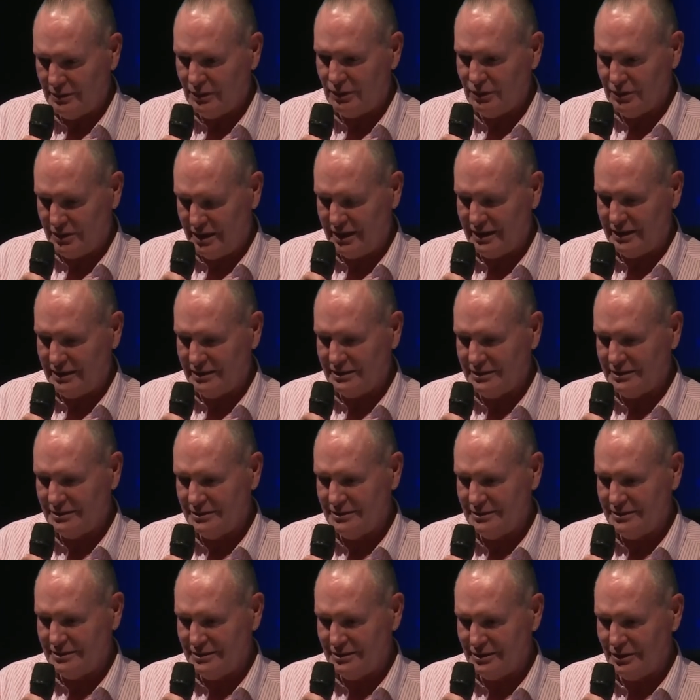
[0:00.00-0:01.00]
okay,
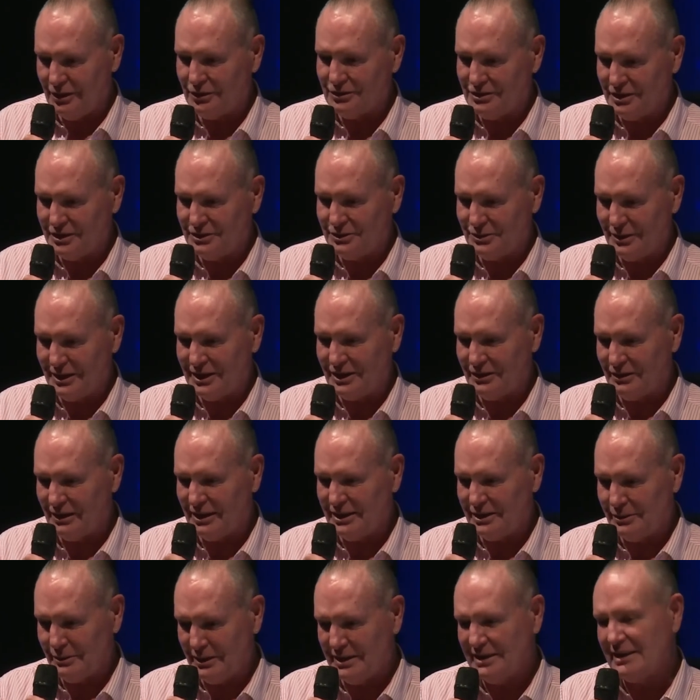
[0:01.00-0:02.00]
120
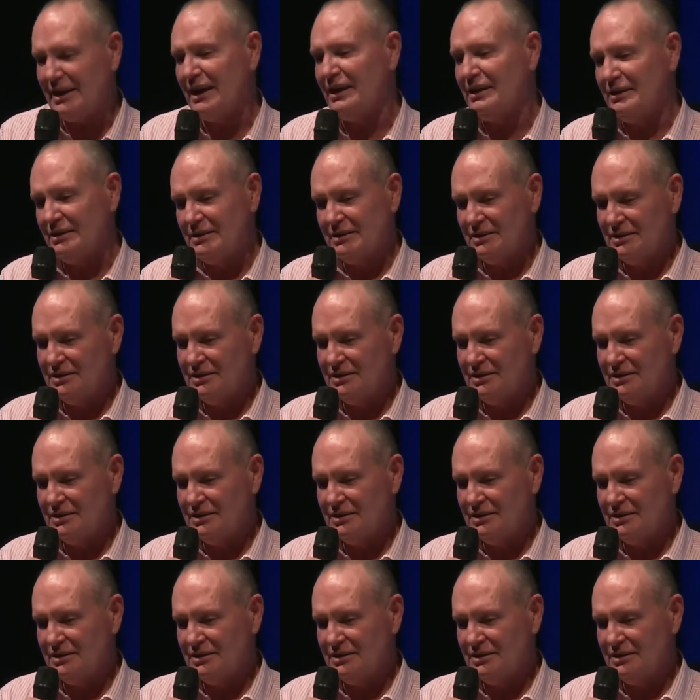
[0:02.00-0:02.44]
grand. He went, yeah.